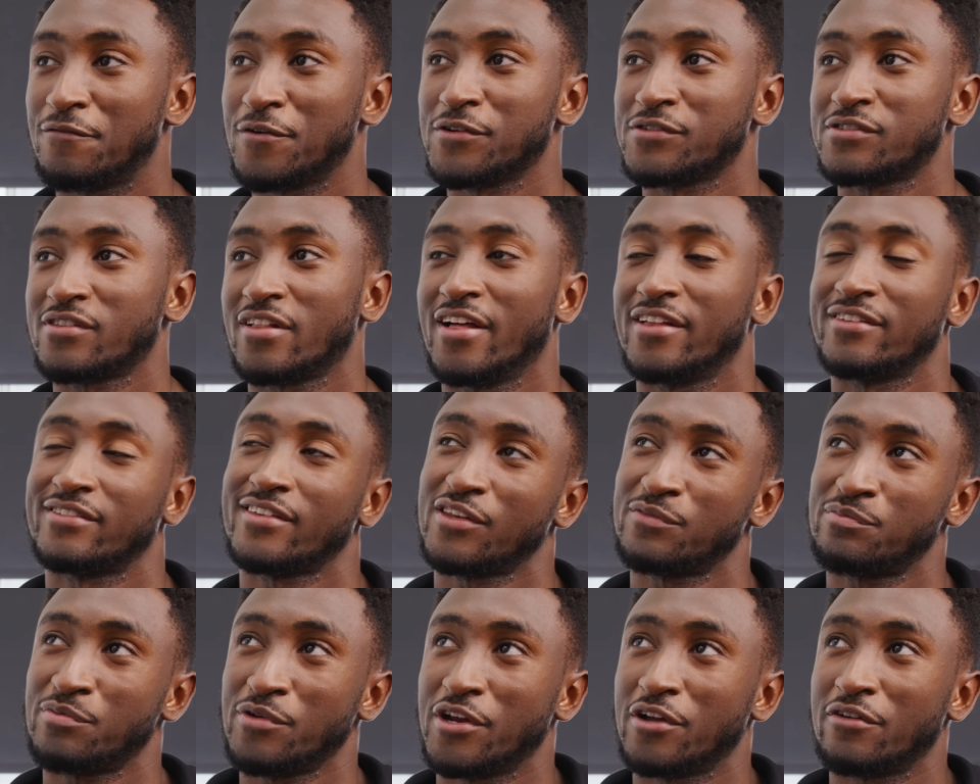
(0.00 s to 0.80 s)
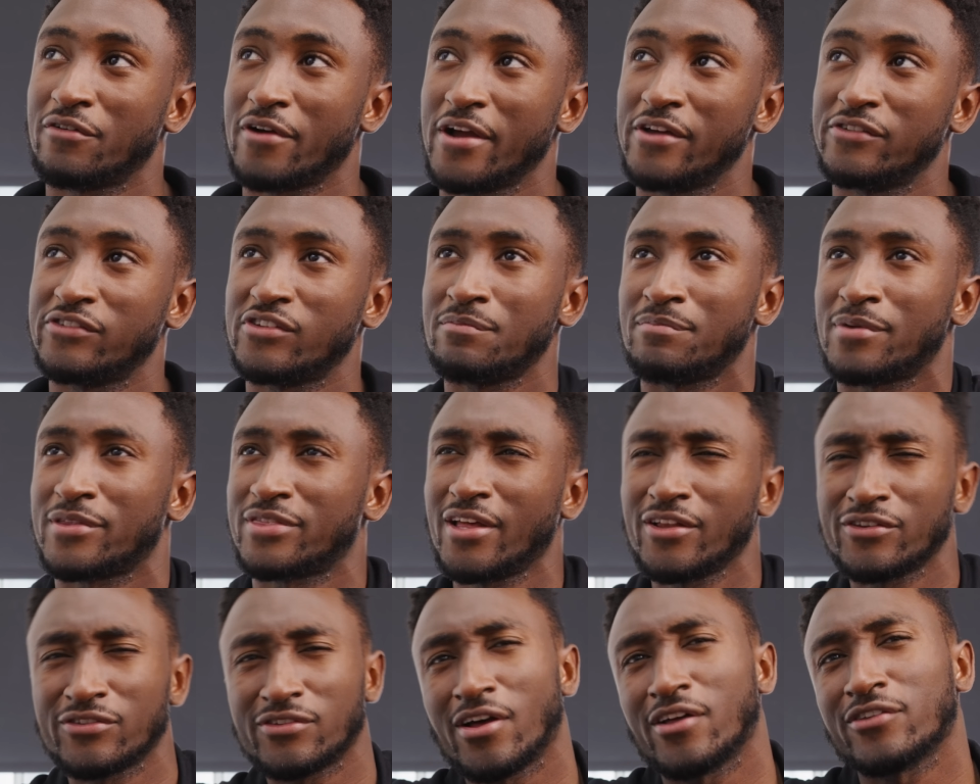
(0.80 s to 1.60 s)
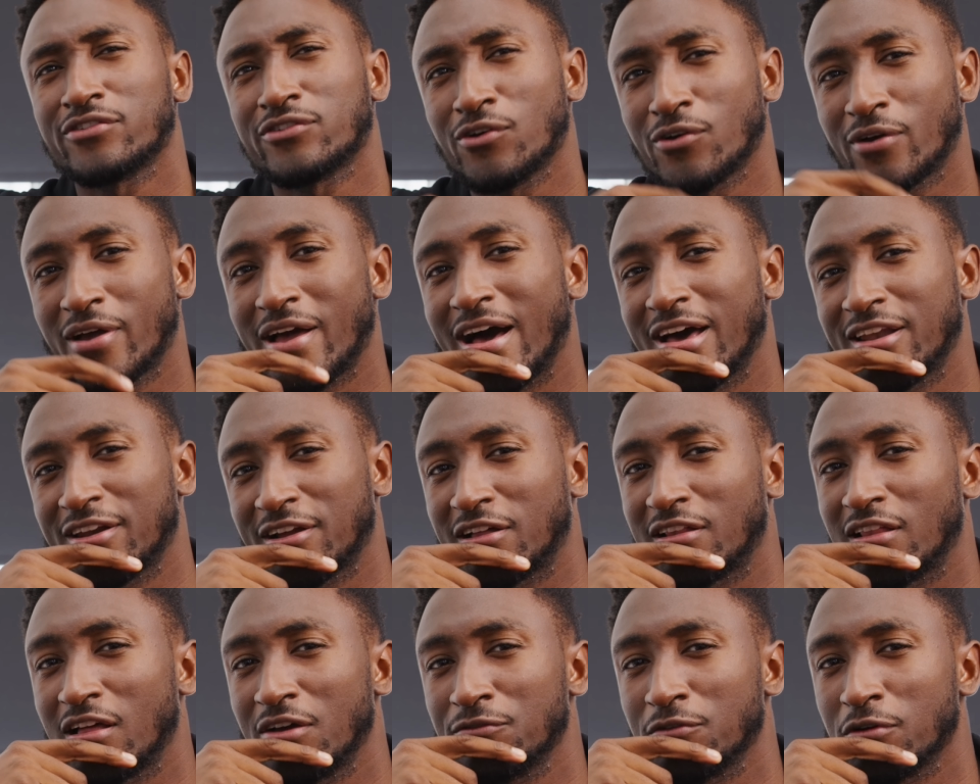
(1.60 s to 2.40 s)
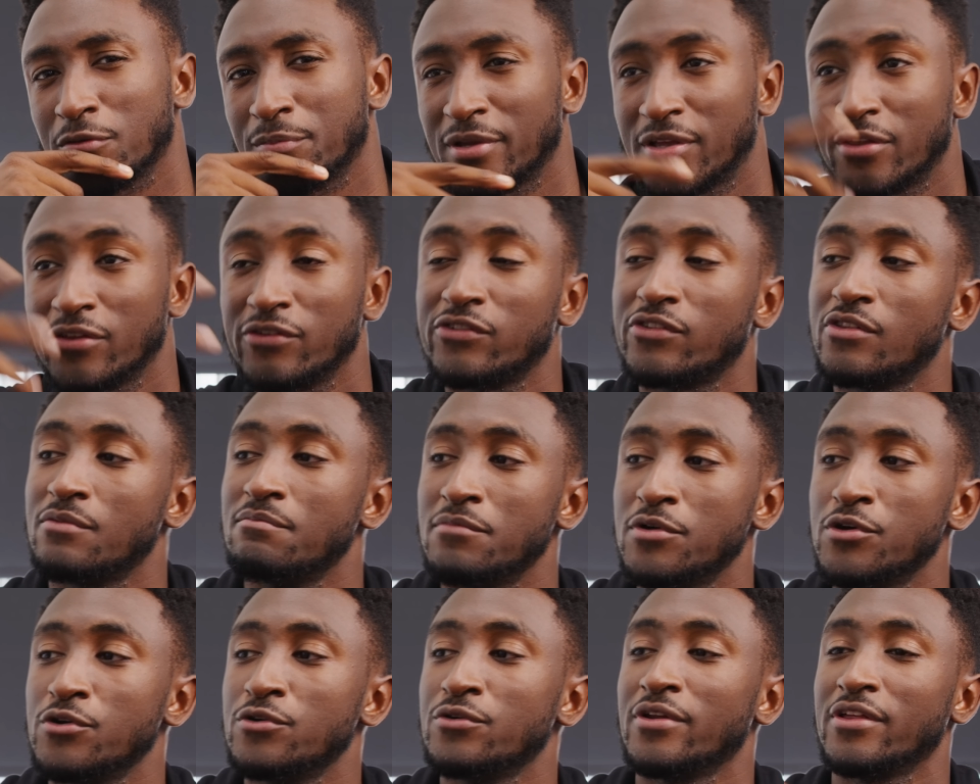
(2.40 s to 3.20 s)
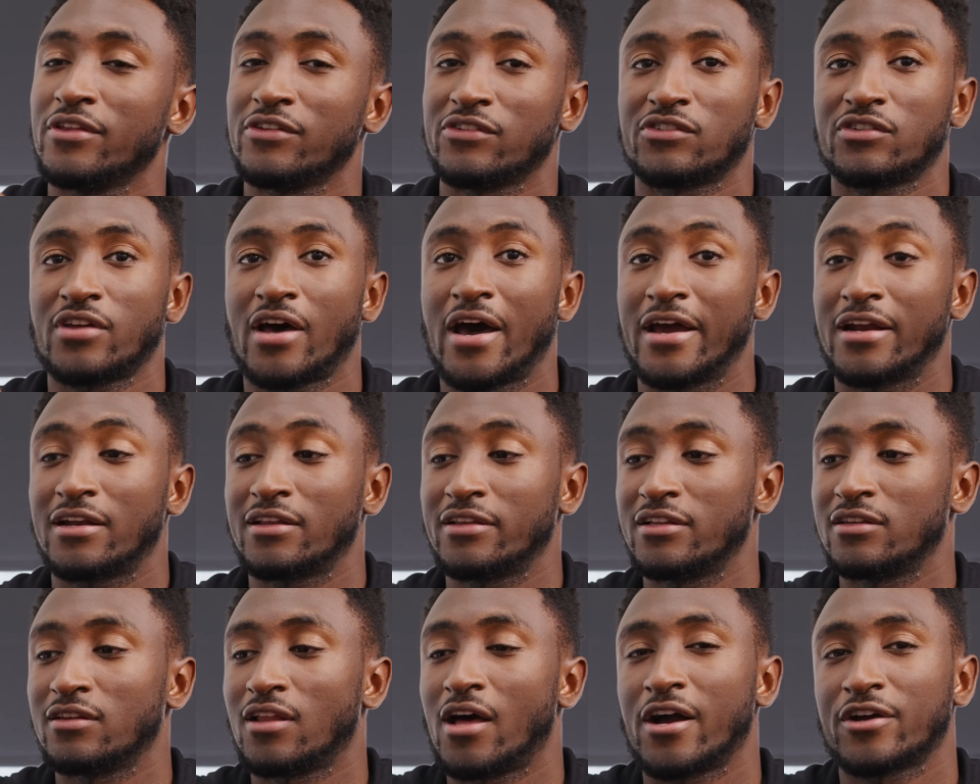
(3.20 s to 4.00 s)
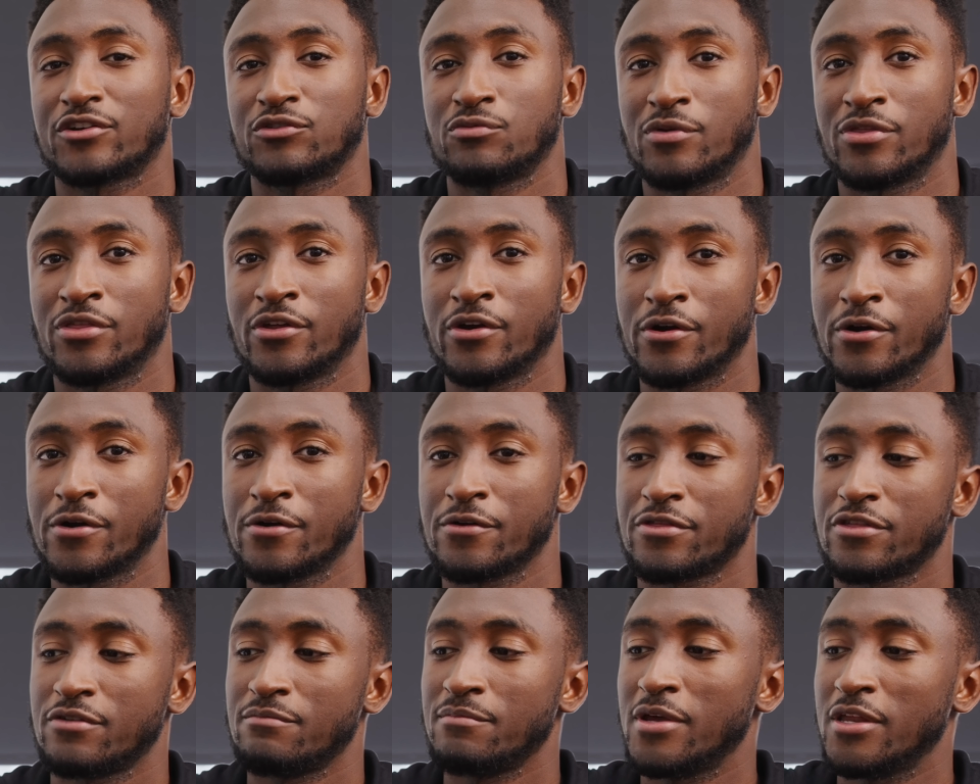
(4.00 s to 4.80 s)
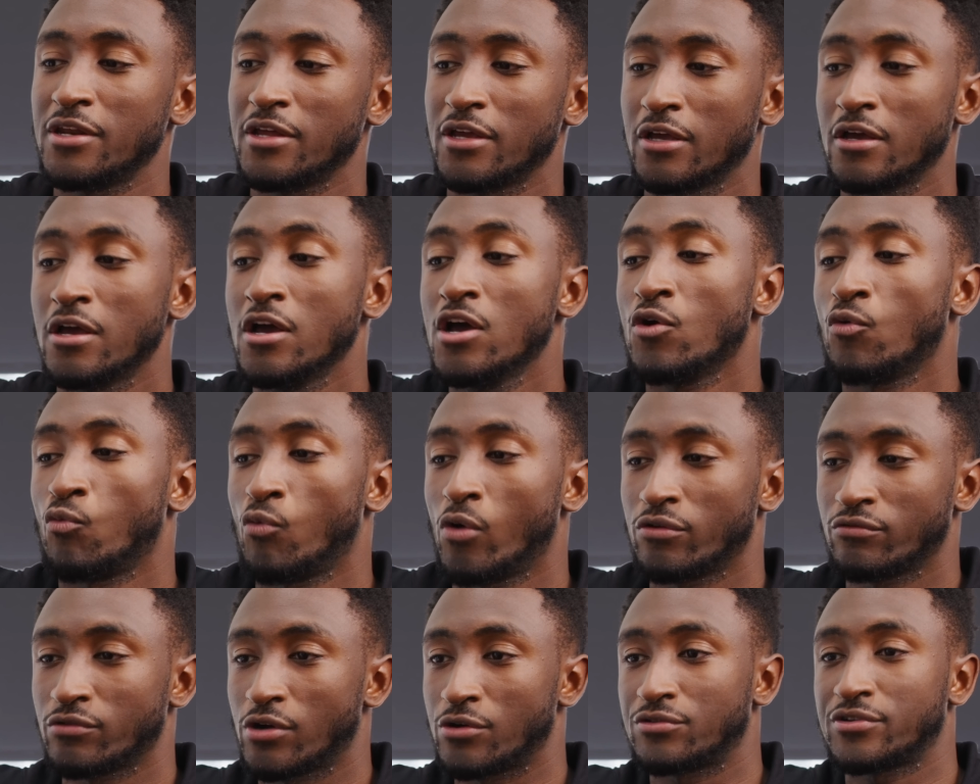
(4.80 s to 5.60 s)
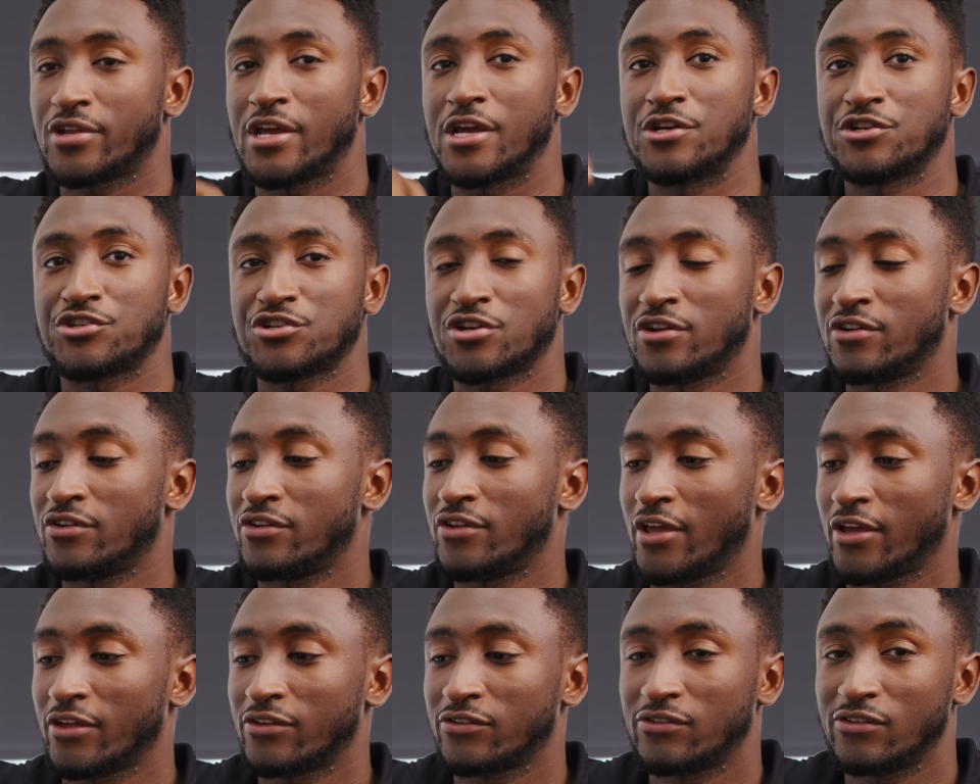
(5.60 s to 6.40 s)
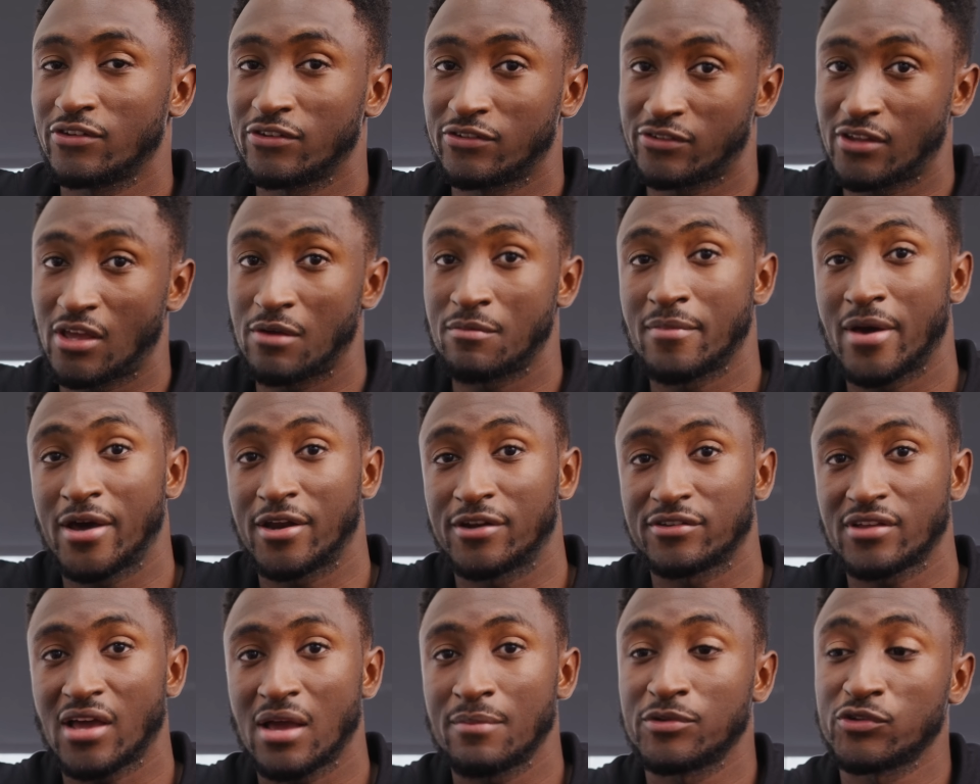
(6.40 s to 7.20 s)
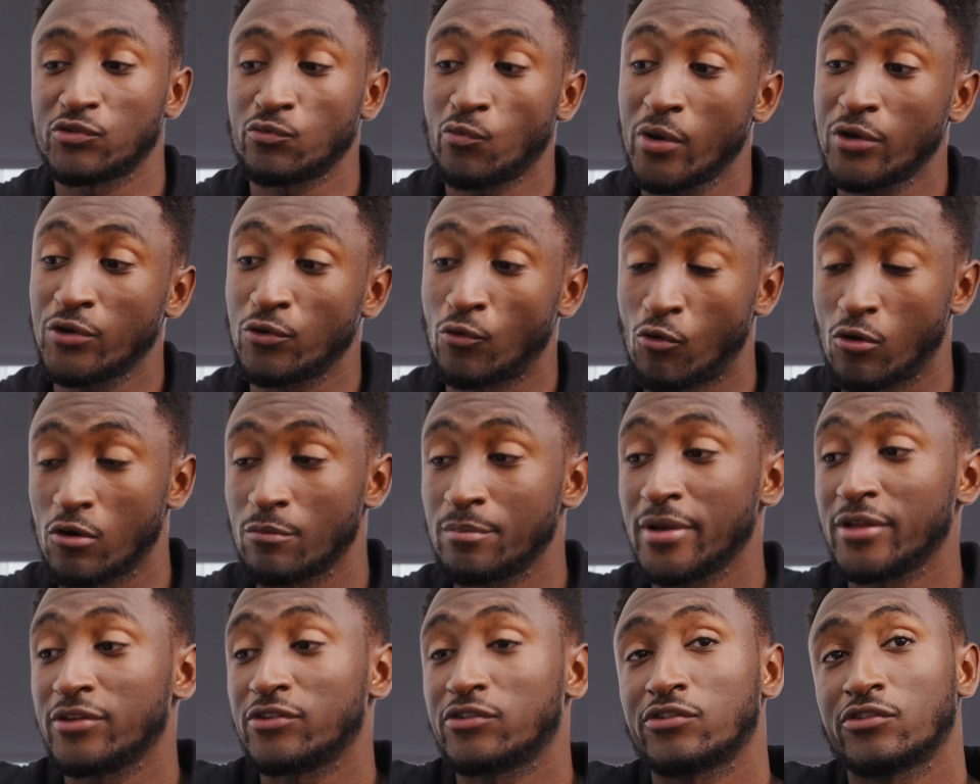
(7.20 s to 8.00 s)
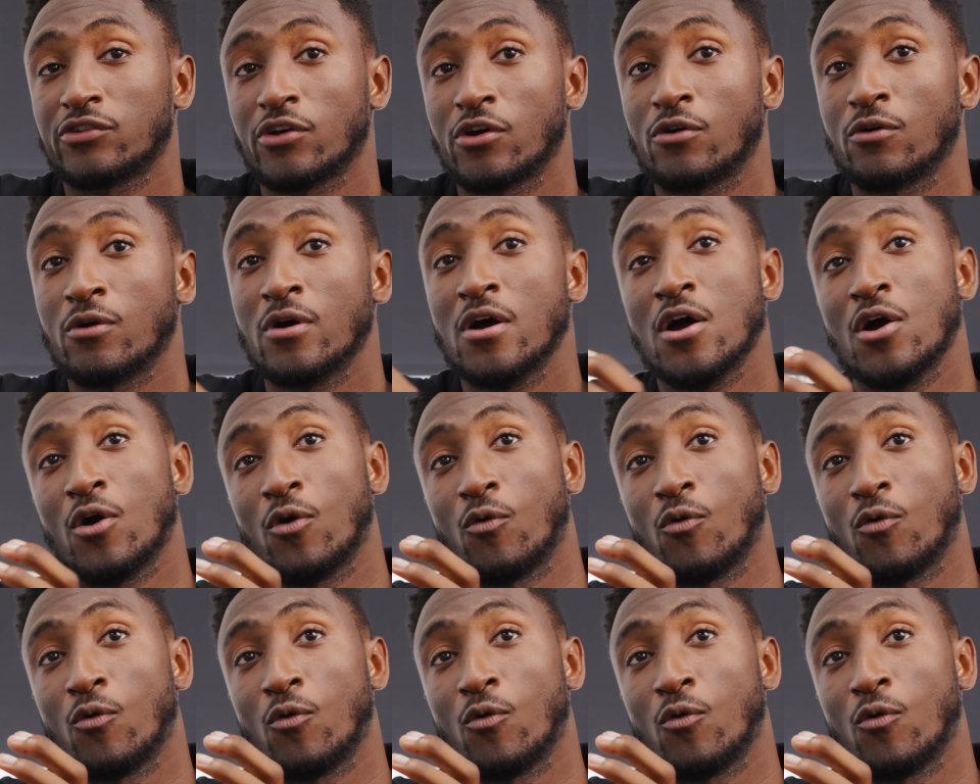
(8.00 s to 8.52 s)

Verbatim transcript: at first glance, that's pretty crazy, but that's also kind of clever because the moon is tidally locked with the Earth, meaning one rotation takes the same amount of time as one orbit, so